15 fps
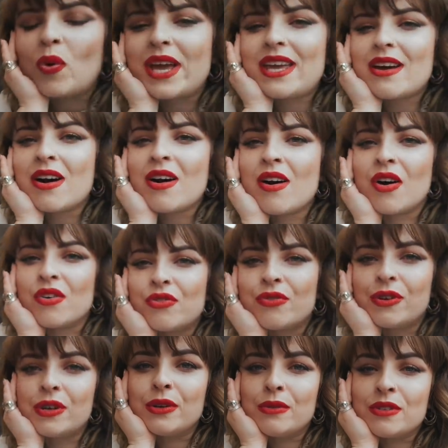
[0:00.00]
We are en
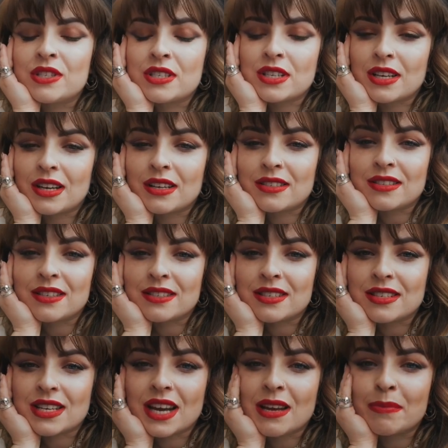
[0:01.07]
route to London
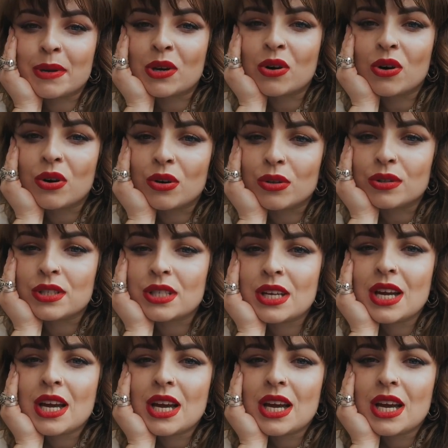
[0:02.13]
today because,